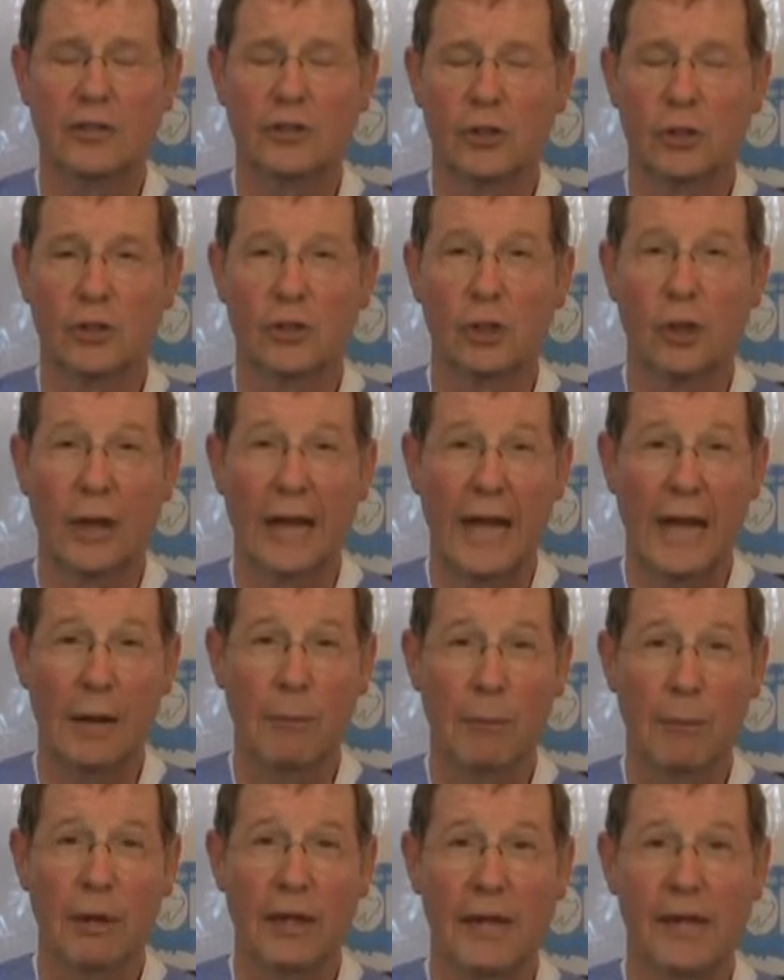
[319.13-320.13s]
surgical
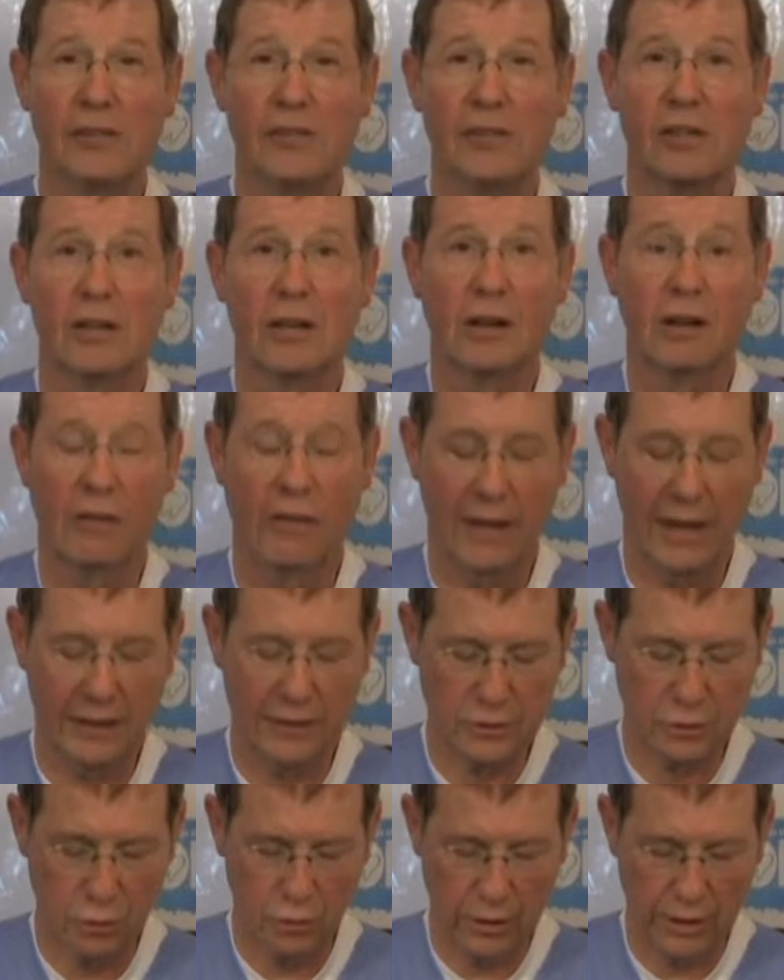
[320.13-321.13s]
handpiece, that
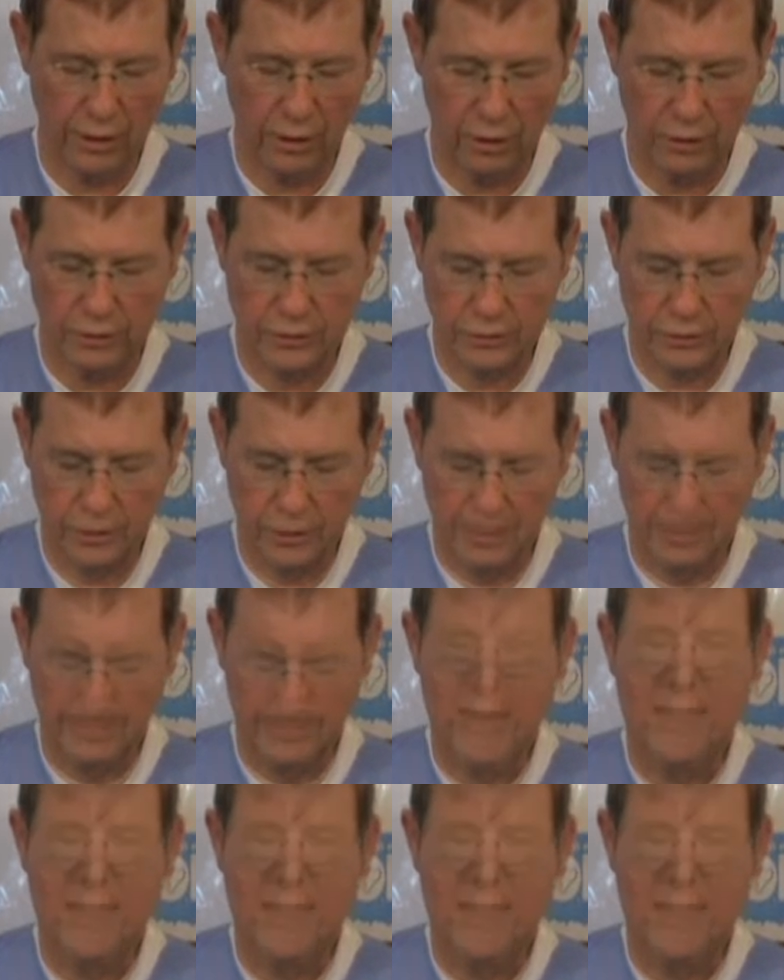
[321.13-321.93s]
is great also.